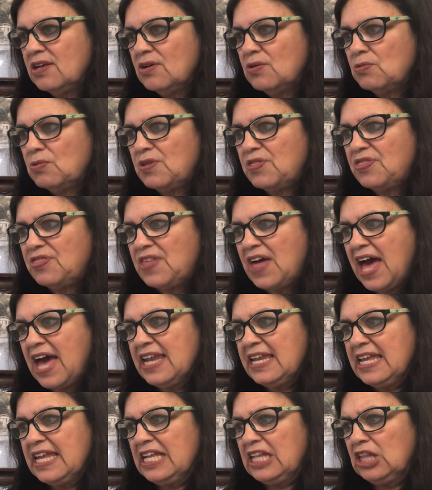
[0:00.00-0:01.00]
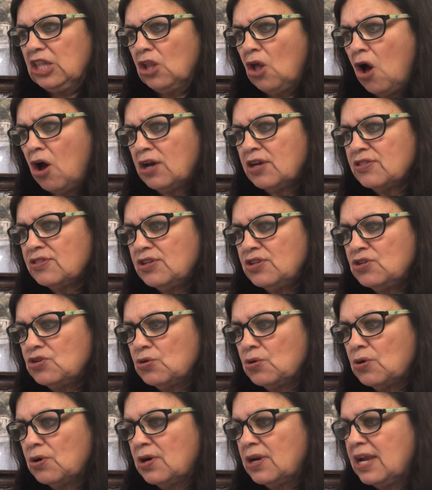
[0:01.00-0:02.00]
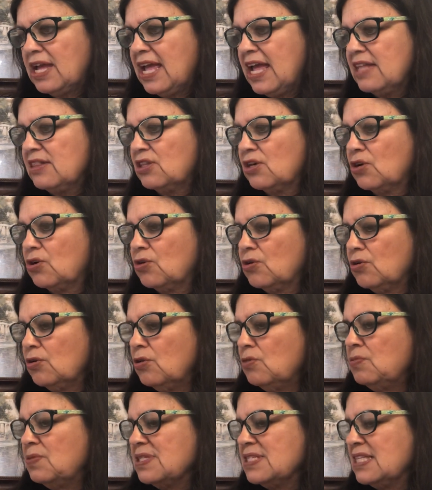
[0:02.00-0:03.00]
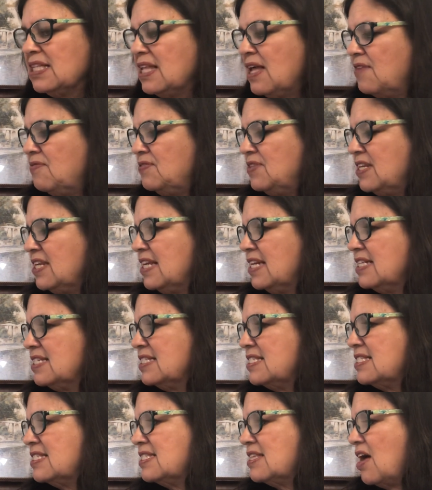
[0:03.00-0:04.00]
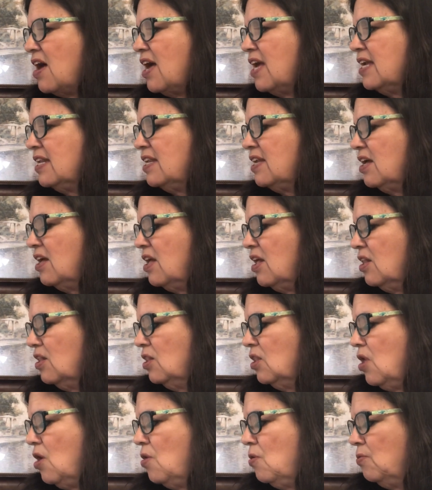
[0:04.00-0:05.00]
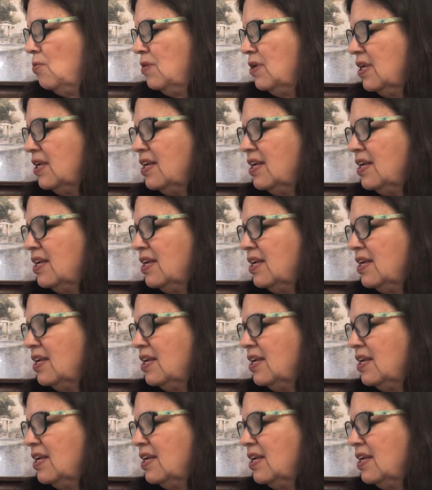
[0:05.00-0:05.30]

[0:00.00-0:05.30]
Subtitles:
With that, he locked the door, and the girl was left inside alone.